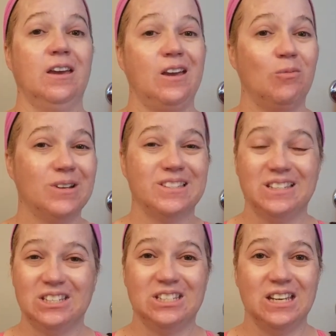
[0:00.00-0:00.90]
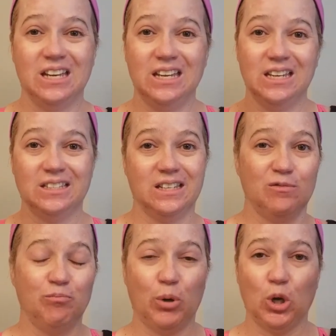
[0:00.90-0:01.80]
It wasn't stinging, it
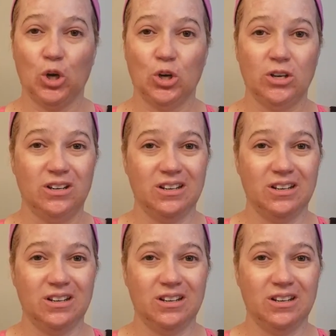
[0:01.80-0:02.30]
didn't burn.